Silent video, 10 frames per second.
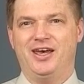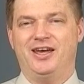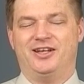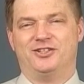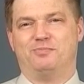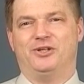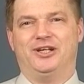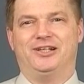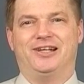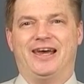
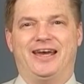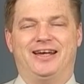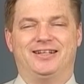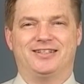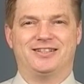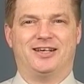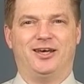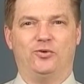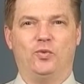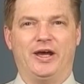explain LANs
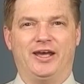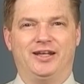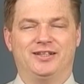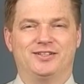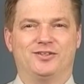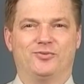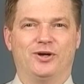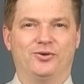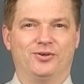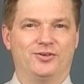and W A Ns and
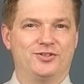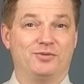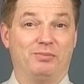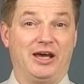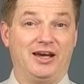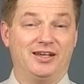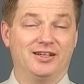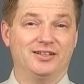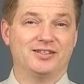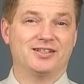routers and
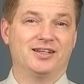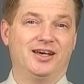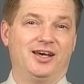packets.